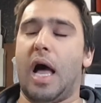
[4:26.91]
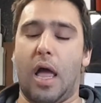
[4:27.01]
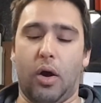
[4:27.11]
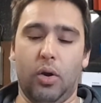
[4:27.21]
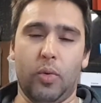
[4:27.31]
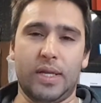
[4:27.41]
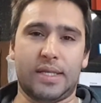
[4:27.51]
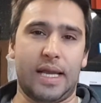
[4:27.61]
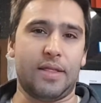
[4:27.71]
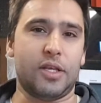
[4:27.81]
I always
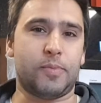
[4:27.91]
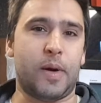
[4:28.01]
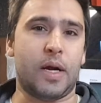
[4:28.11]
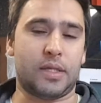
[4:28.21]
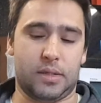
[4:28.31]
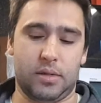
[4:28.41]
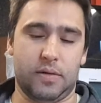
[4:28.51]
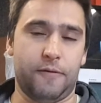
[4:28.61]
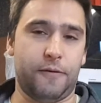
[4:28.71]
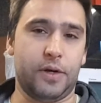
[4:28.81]
send these parts
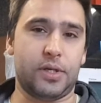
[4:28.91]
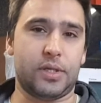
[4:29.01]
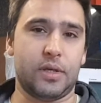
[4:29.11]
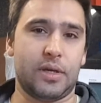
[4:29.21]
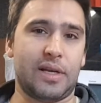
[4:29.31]
first